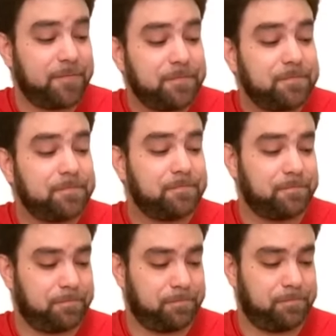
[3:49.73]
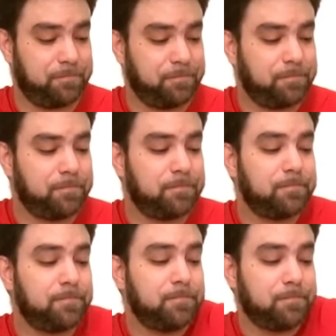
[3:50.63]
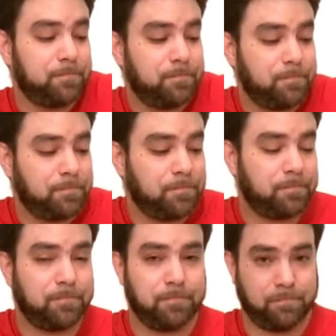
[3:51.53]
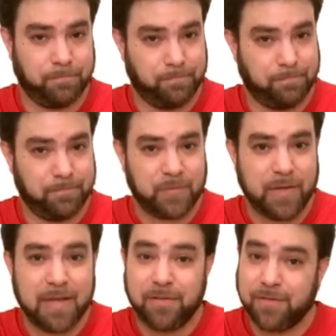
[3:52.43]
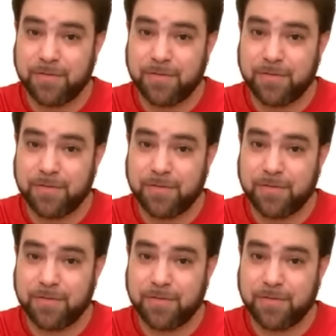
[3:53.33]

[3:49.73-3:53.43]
Okay,